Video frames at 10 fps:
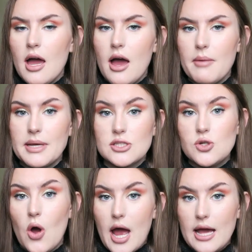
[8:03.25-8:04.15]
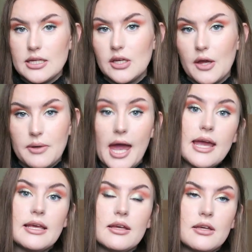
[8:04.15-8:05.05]
um, it's not, you know,
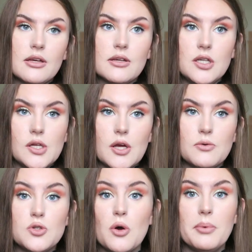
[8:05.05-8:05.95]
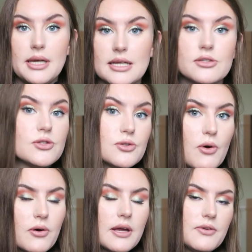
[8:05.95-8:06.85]
getting, you know, doubly as
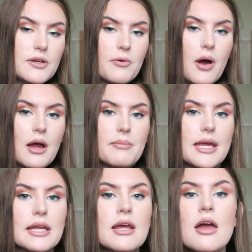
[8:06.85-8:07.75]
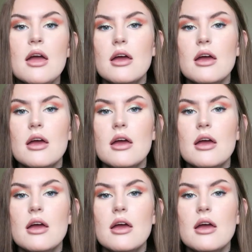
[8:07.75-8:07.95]
strong, if you know what I mean.